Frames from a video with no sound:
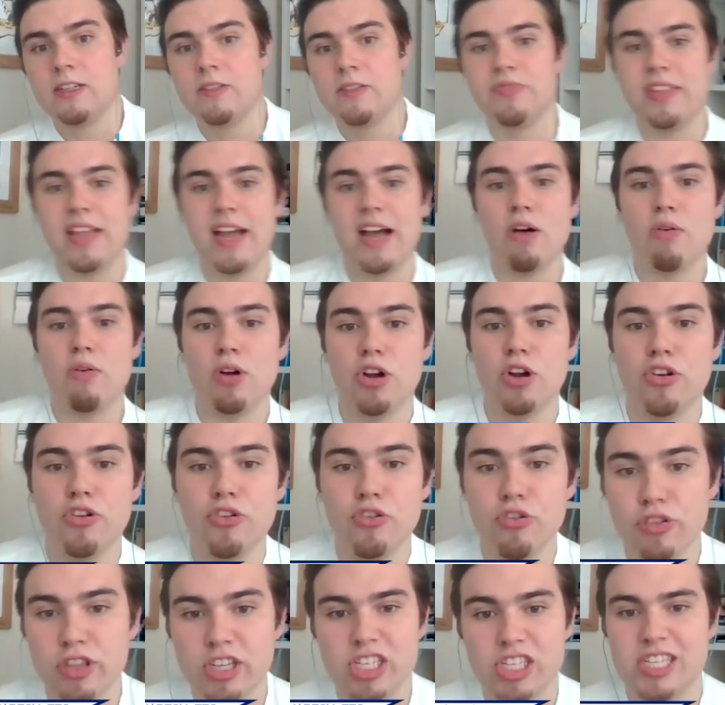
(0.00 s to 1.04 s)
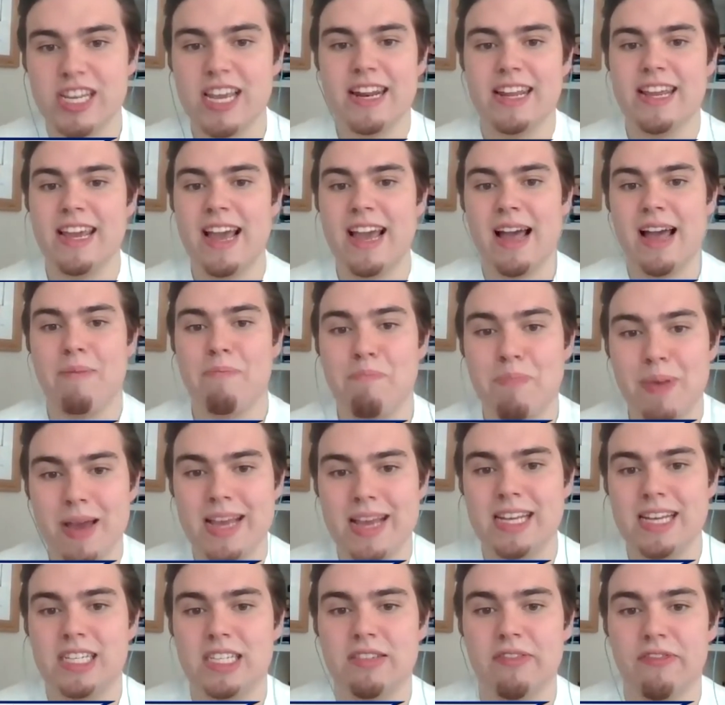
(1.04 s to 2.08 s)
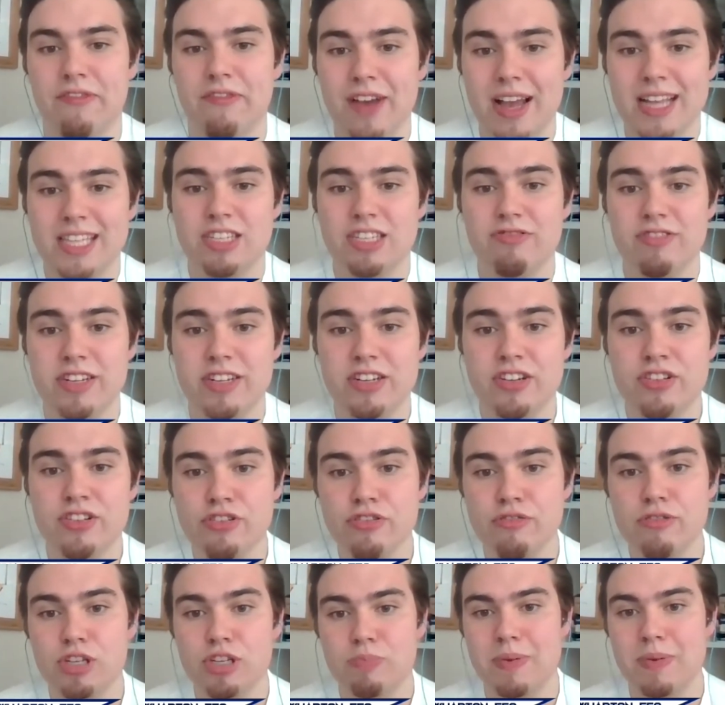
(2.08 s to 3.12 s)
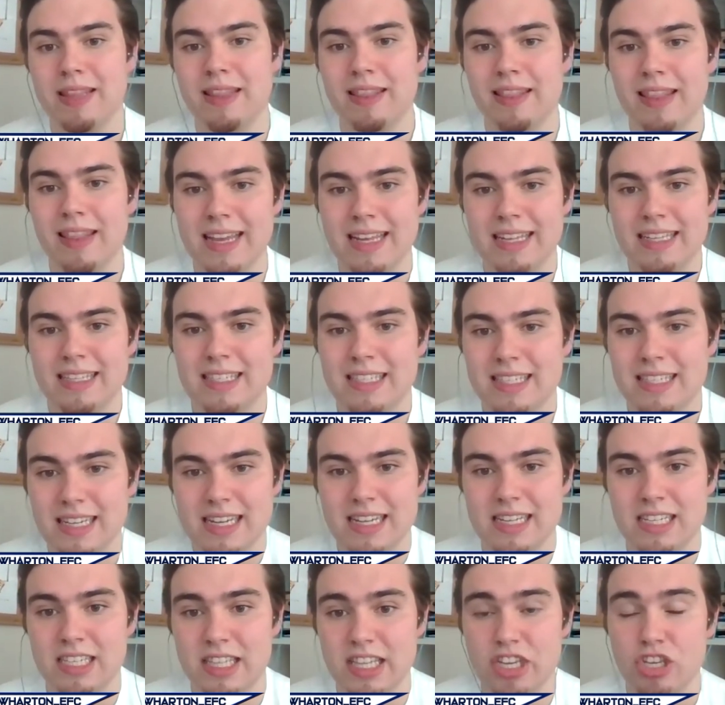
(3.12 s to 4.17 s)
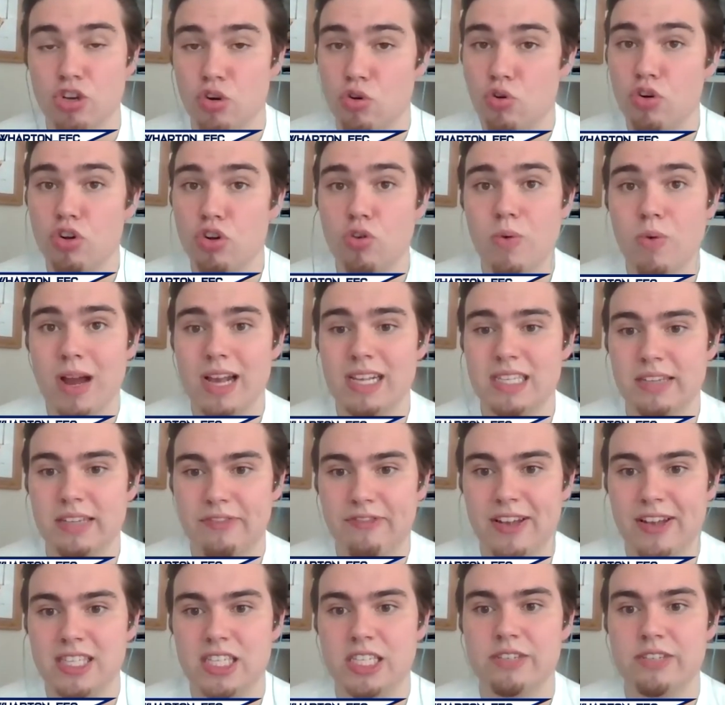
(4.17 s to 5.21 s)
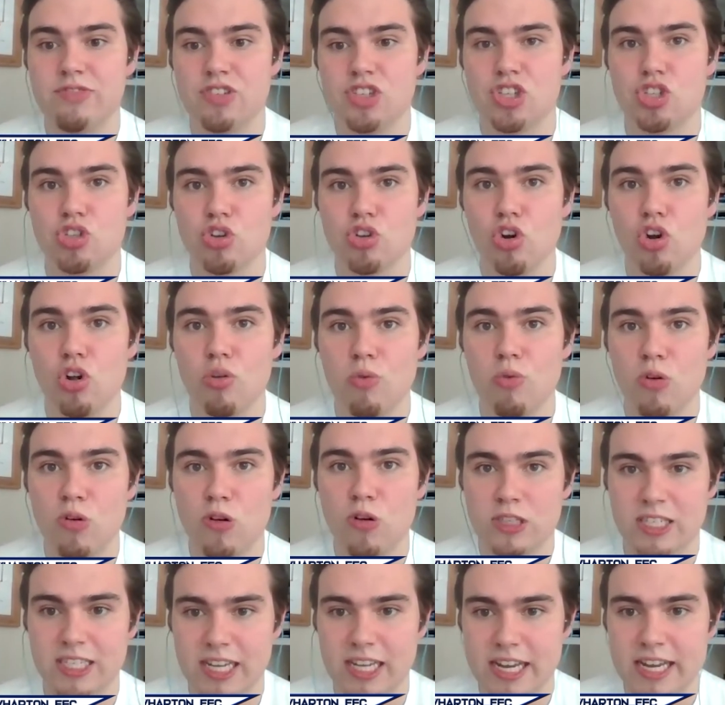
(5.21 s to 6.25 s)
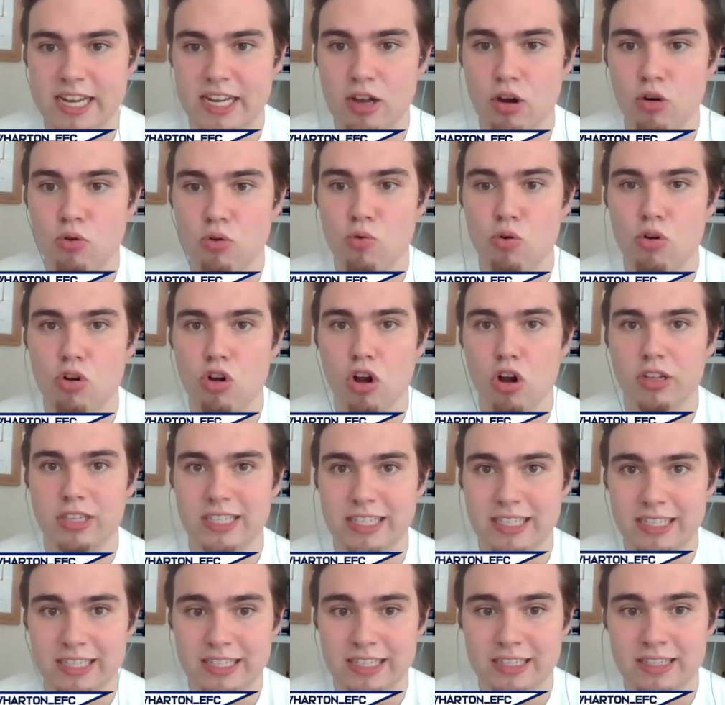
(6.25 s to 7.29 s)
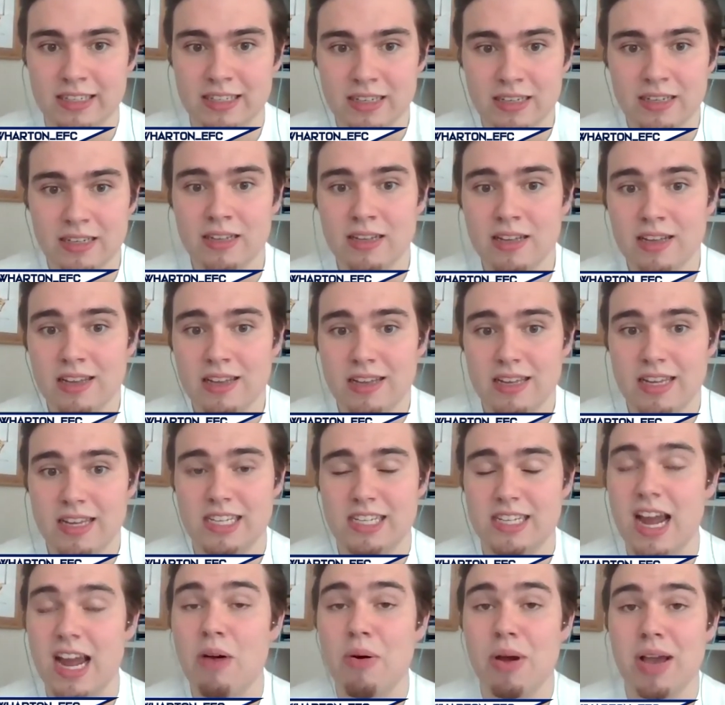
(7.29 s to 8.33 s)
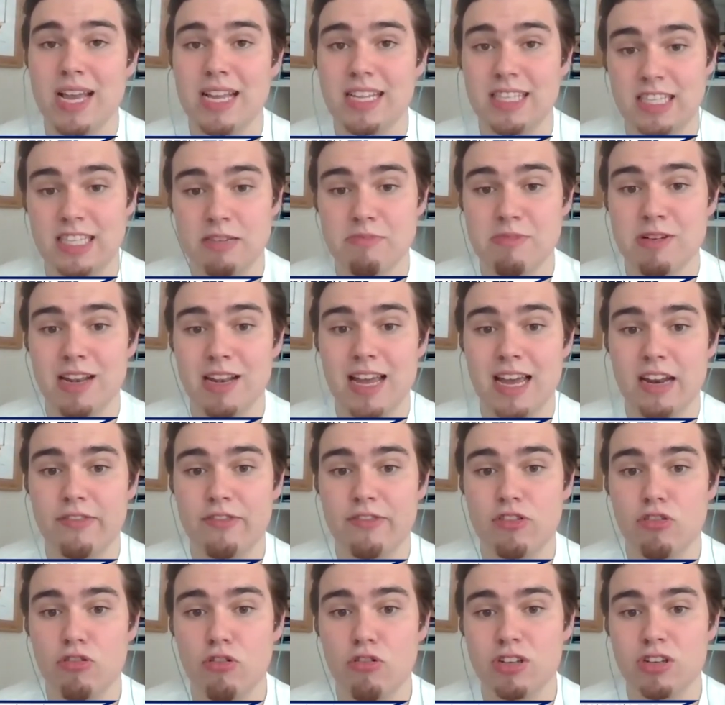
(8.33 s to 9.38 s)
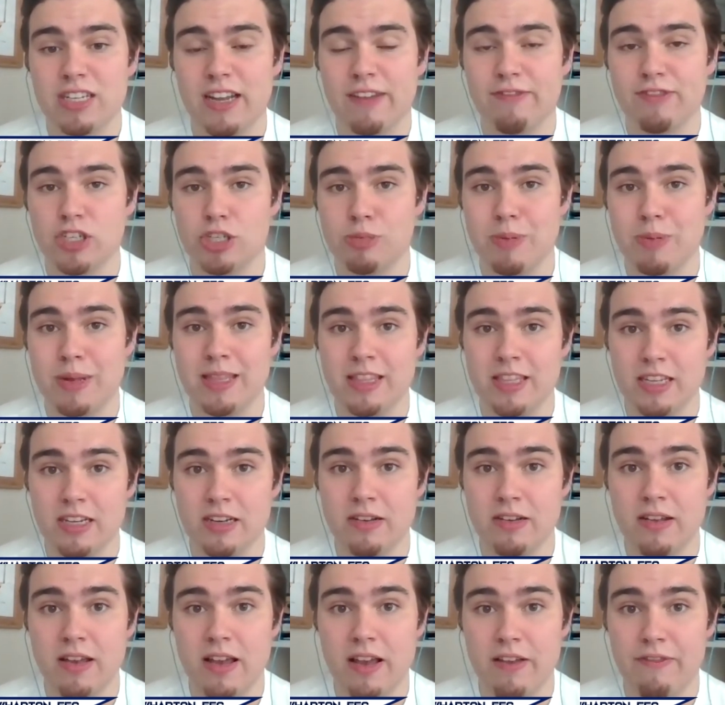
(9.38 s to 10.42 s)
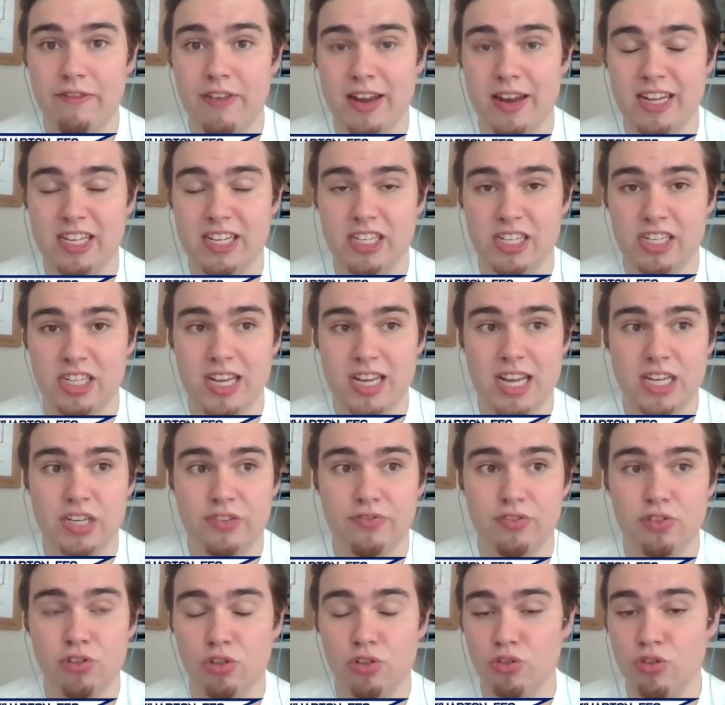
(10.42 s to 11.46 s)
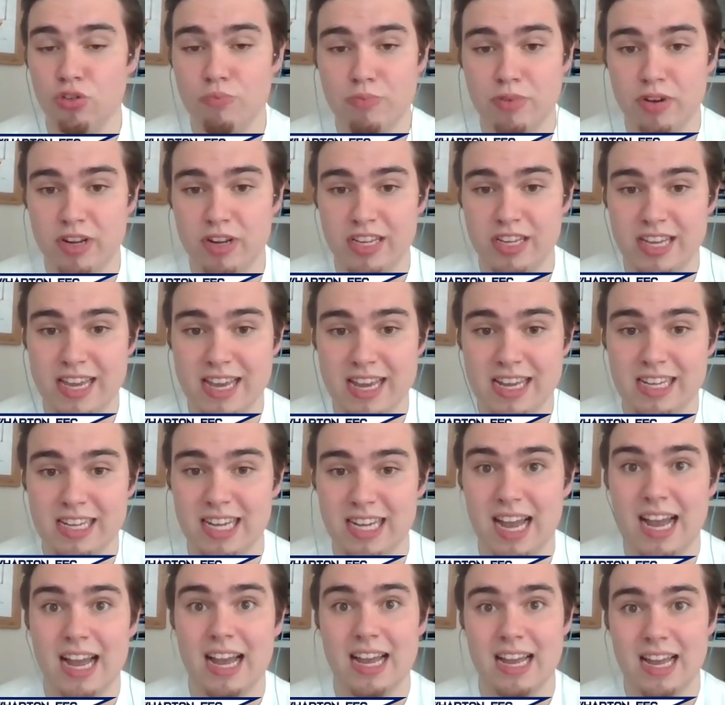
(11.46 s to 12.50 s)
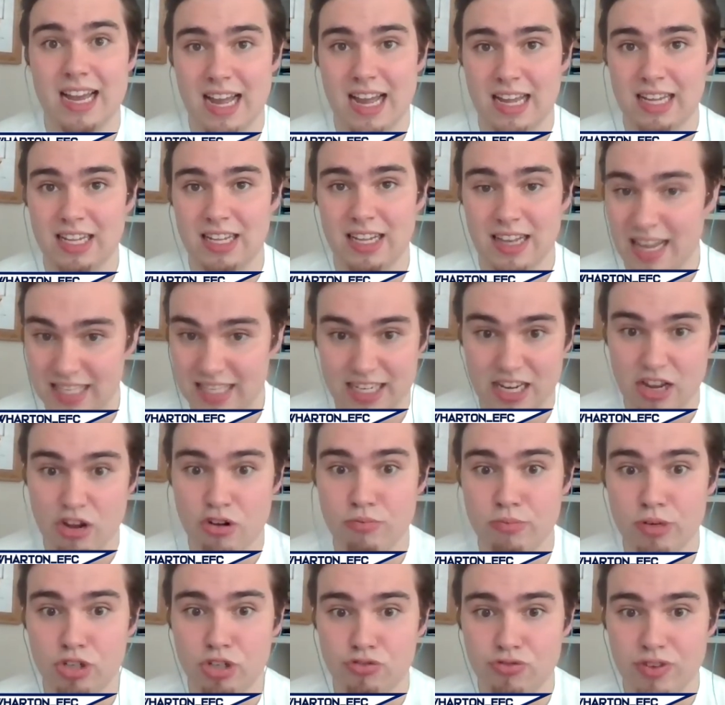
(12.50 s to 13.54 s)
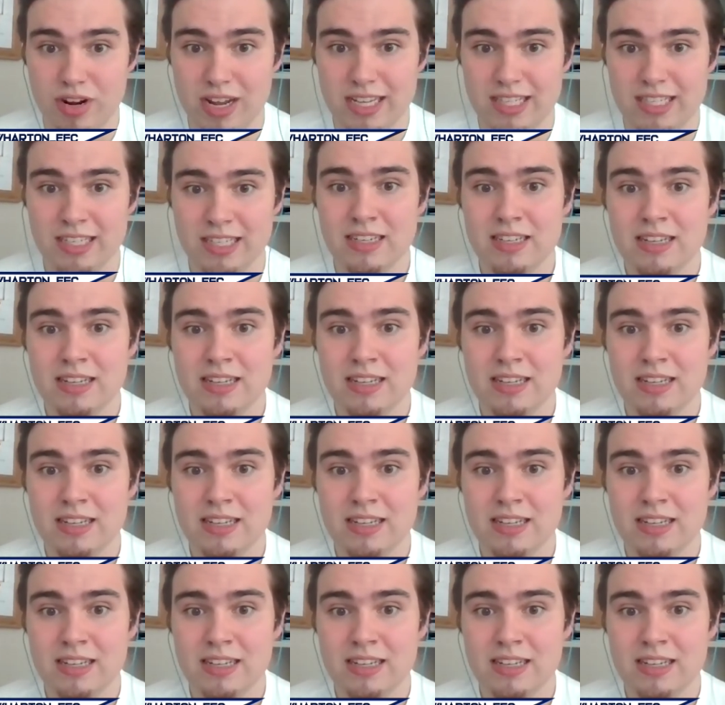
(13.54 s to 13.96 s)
Now, another Serie A-based veteran who has been linked is the Uruguay defensive stalwart Diego Godin. He's now at Inter Milan, of course, after spending a very successful number of years at Atletico Madrid.